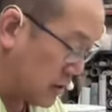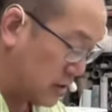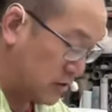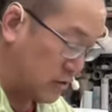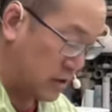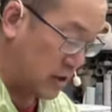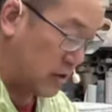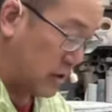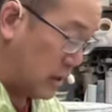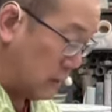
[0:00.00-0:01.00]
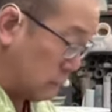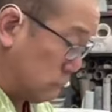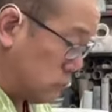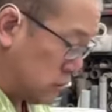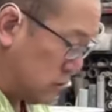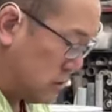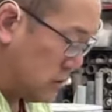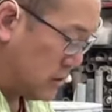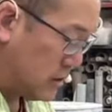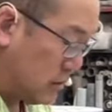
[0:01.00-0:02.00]
kind of took care of that.
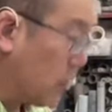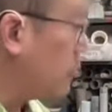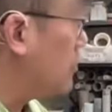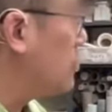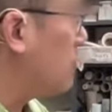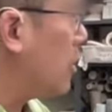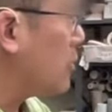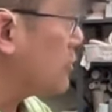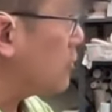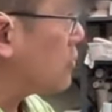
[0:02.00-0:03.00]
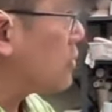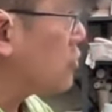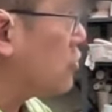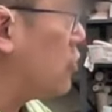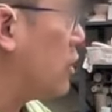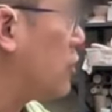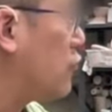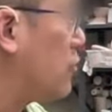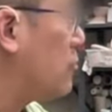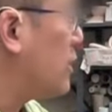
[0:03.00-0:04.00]
What we'll do also is I'll show you how to
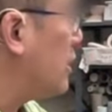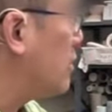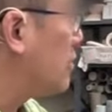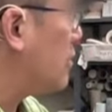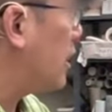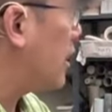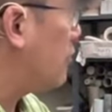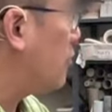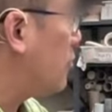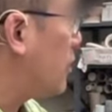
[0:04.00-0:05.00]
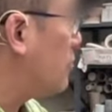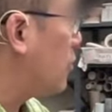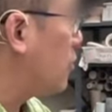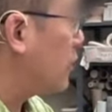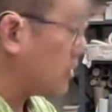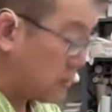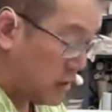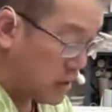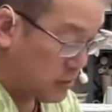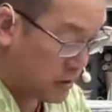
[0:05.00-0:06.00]
trim the inside of a big bowl next
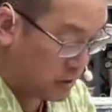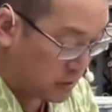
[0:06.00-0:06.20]
time a little